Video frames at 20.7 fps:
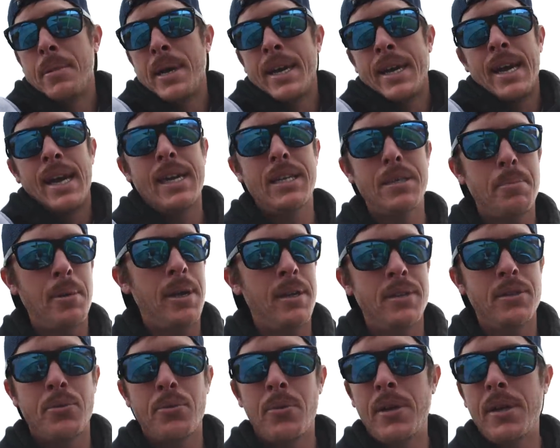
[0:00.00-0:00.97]
my gas
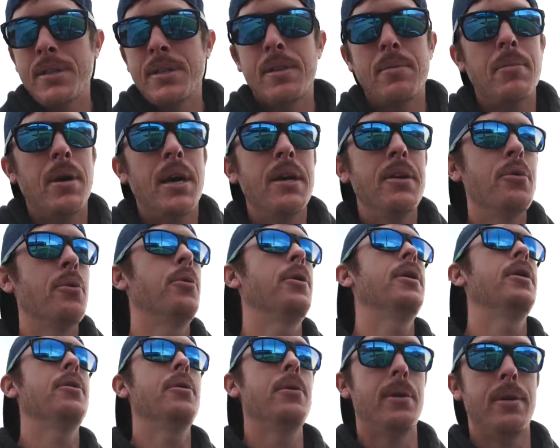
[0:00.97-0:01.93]
mileage was in my
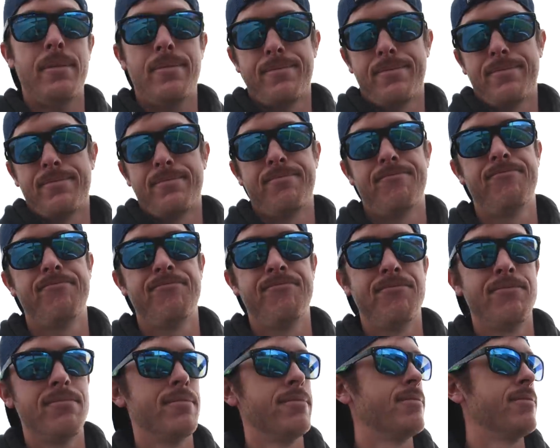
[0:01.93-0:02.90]
Toyota,
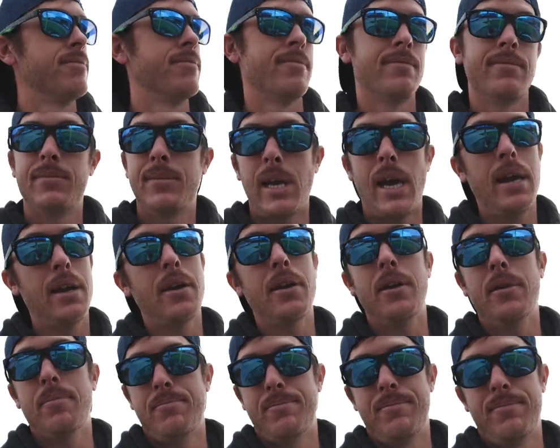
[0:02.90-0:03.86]

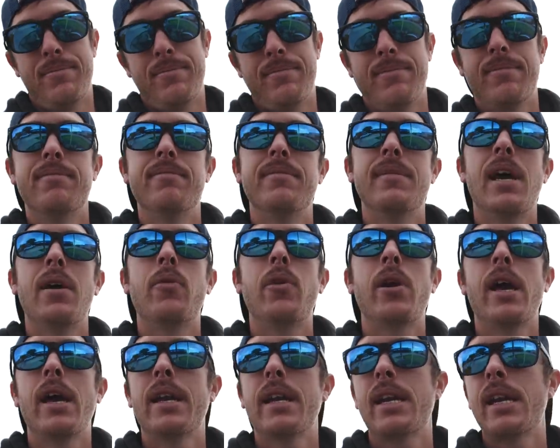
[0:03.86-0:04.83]
daggum, never
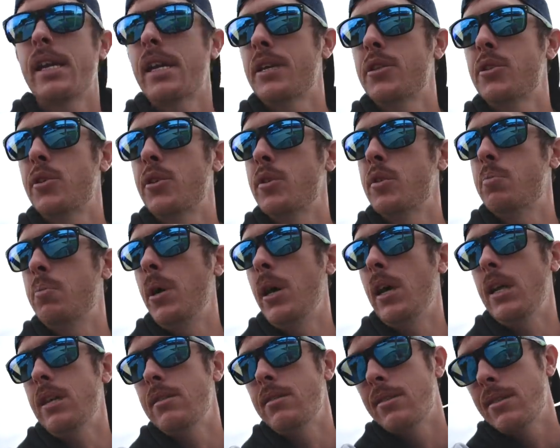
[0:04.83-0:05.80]
had any issues,
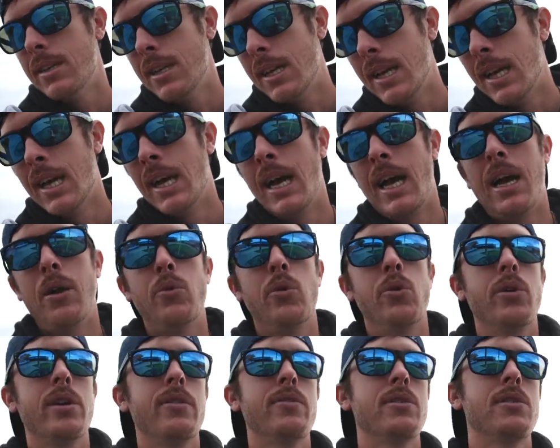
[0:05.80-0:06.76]
but I
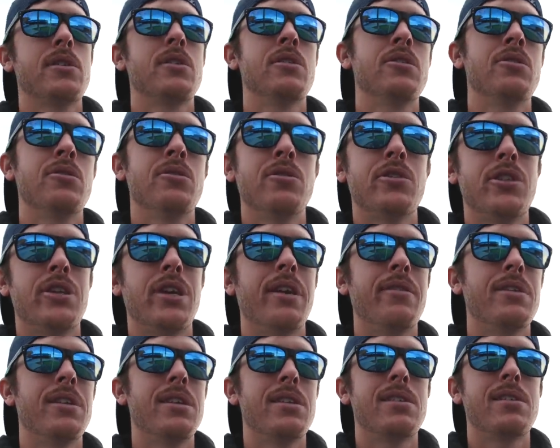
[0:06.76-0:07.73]
will give it to
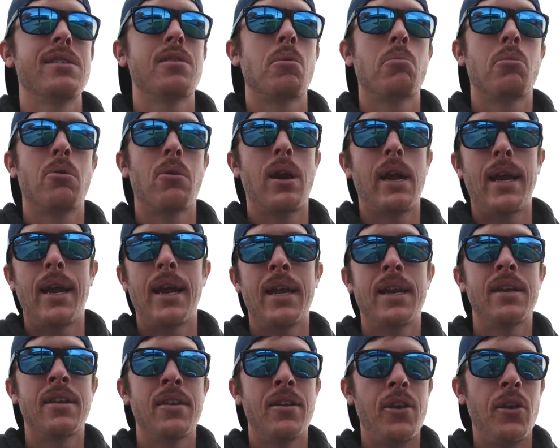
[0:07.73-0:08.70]
Chevy. This is a
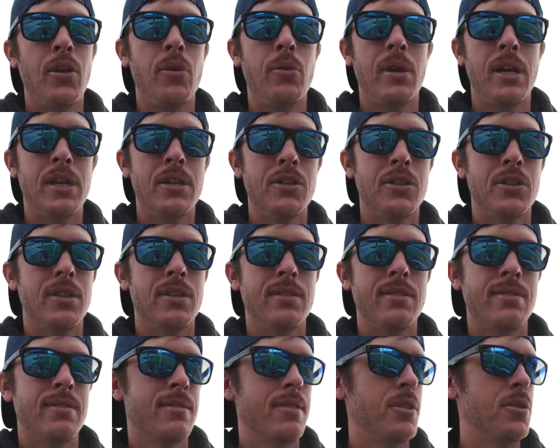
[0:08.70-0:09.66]
brand new
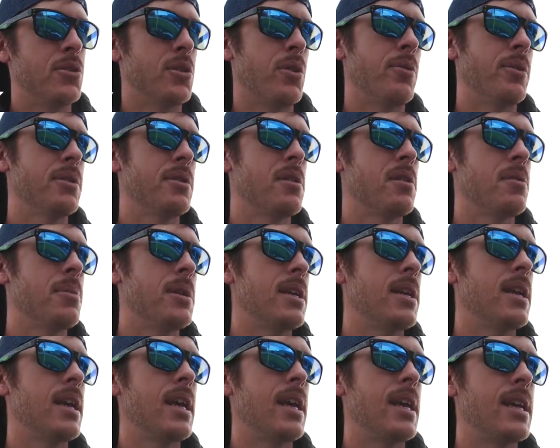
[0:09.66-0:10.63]
engine. There's always gonna be
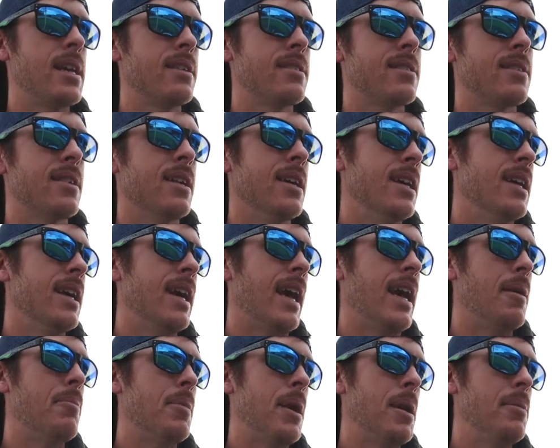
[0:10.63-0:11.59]
kinks.
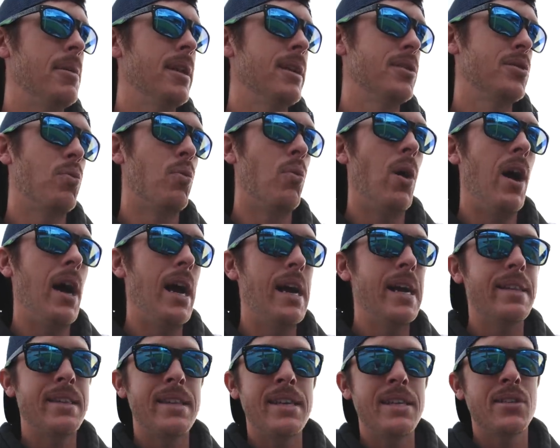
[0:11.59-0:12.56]
And maybe that's
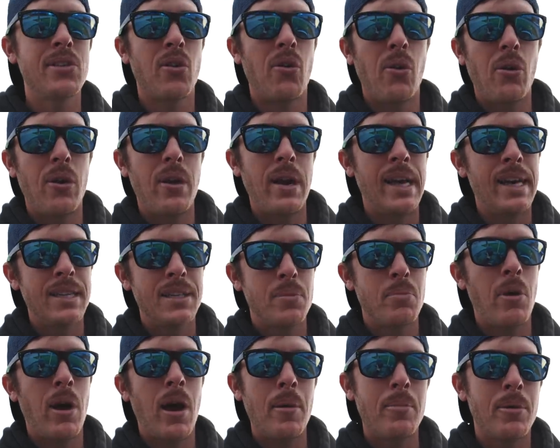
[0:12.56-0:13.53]
why these aren't as
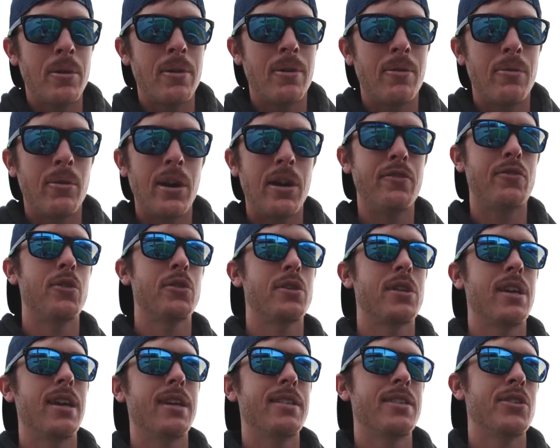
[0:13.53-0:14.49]
popular. When I first
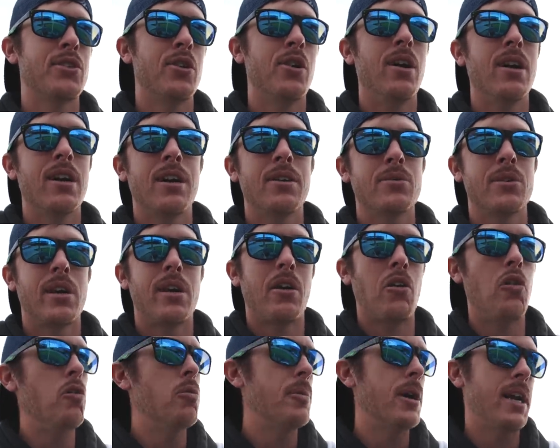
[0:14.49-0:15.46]
got the truck, I was like,
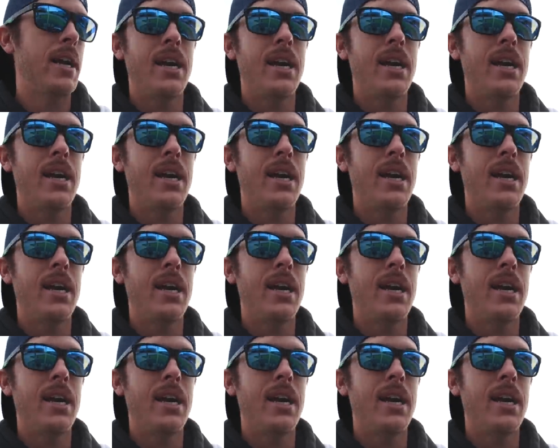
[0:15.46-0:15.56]
oh my